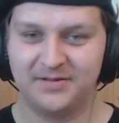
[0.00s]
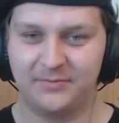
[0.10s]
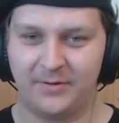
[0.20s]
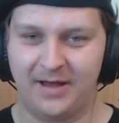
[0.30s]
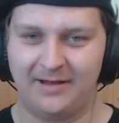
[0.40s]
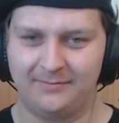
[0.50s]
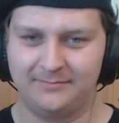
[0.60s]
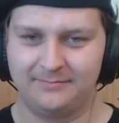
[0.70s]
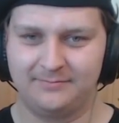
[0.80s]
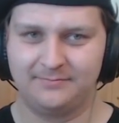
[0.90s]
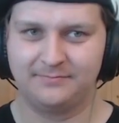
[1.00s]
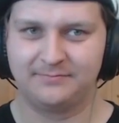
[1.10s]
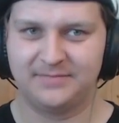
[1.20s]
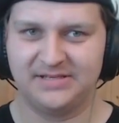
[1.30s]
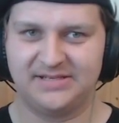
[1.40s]
Well,
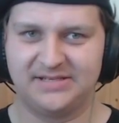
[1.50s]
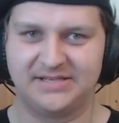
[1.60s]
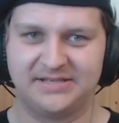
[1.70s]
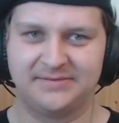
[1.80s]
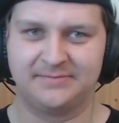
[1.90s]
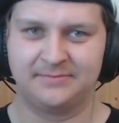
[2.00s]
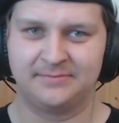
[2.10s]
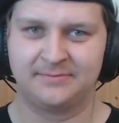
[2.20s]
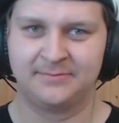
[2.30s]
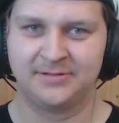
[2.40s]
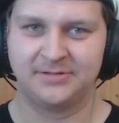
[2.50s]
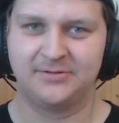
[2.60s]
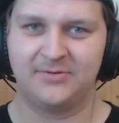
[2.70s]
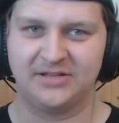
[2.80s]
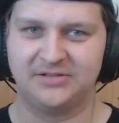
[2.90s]
this is
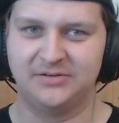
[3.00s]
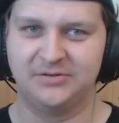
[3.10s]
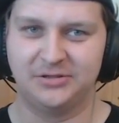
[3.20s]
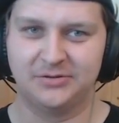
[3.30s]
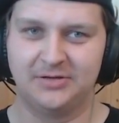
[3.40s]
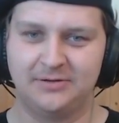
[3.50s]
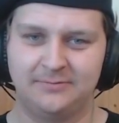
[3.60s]
quite usual. Uh,